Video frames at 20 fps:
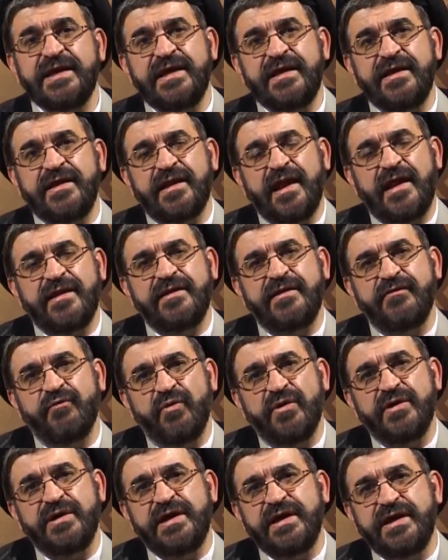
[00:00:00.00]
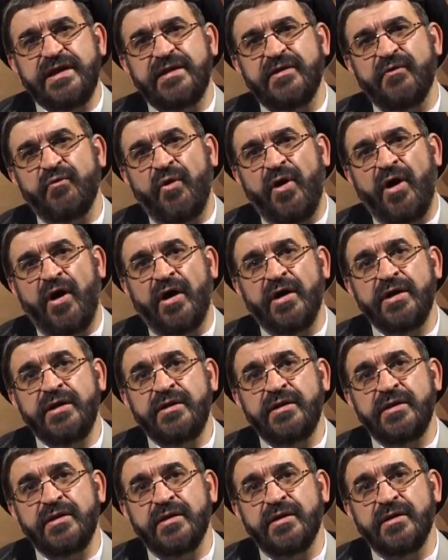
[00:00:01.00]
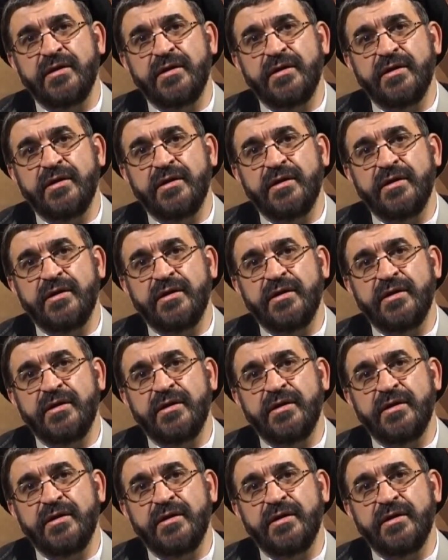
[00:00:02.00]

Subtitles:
He is a wise.